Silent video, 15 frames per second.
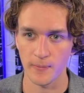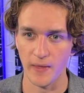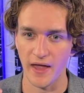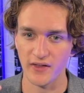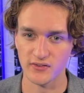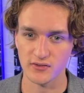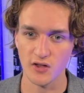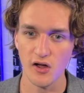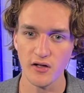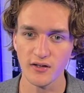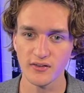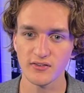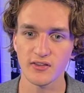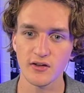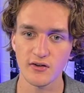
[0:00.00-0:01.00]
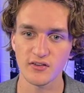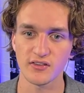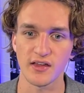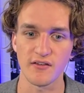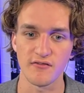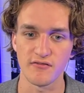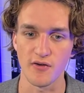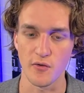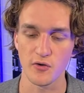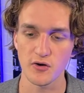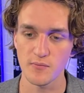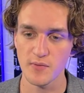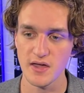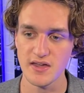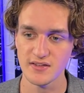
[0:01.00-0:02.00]
as long as there is a voter
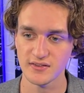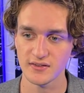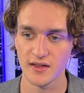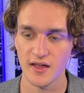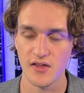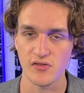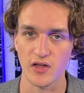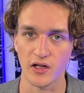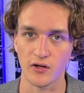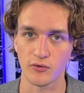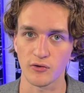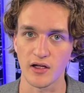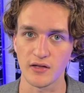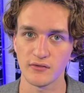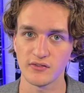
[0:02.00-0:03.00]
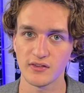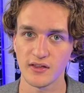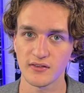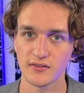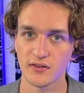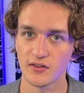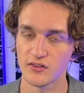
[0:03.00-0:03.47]
base that craves this,